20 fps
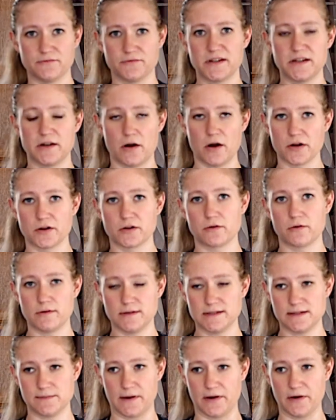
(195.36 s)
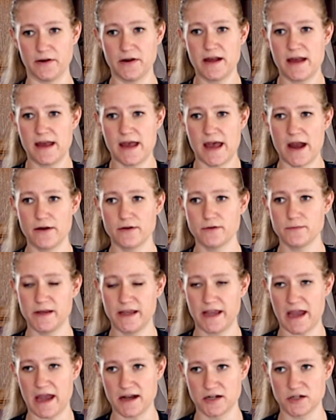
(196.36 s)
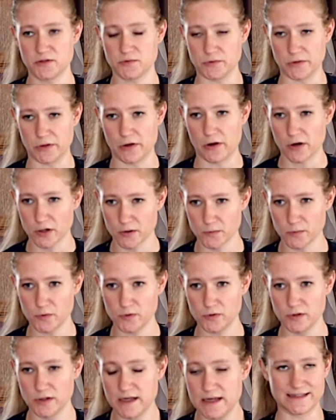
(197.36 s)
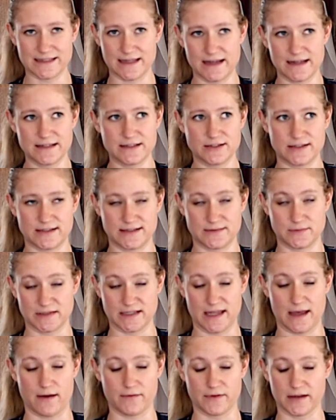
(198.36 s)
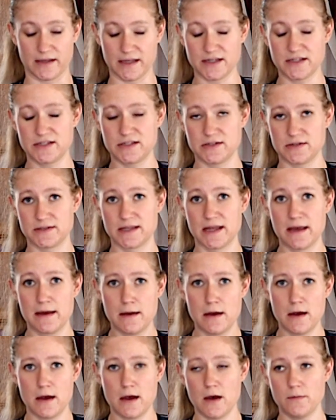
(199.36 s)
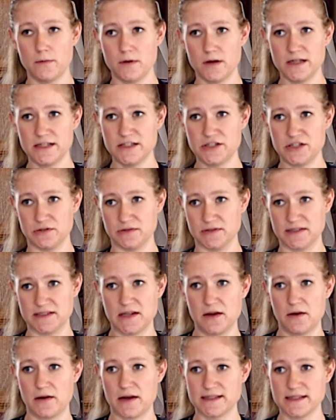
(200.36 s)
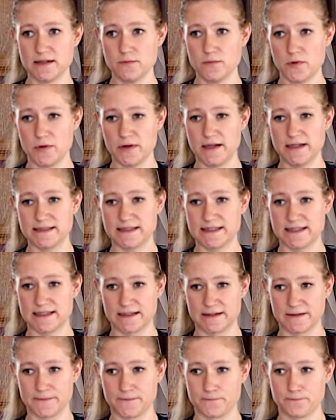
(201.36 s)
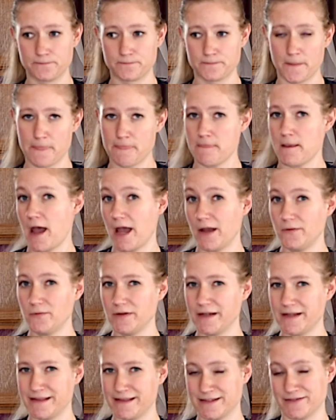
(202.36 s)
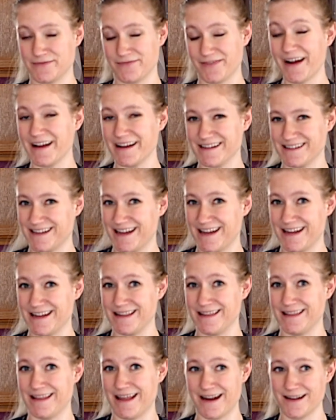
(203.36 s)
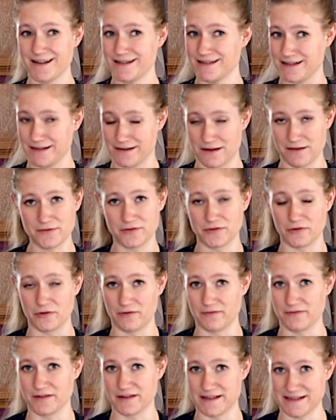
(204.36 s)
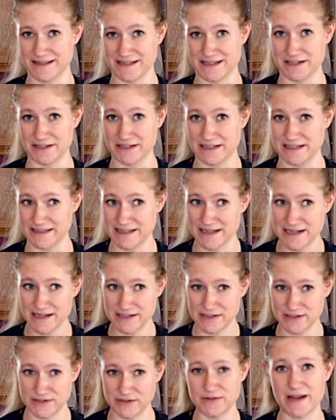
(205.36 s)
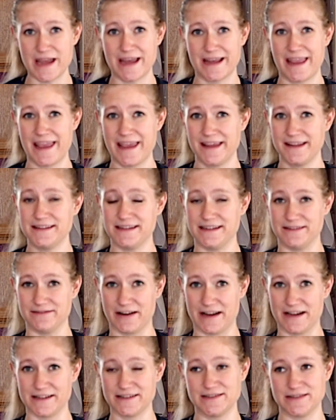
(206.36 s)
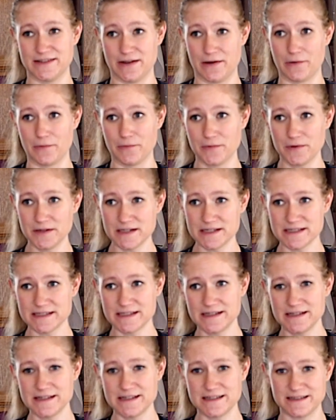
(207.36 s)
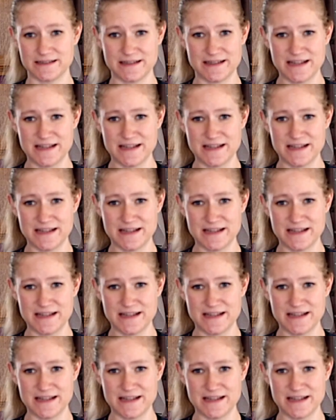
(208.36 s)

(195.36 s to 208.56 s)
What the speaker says: read articles about how to make actual caramel, because I just was having issues upon issues. So at some point, I will get this right, and that is another goal for this year, is to get candy right. So we're just gonna,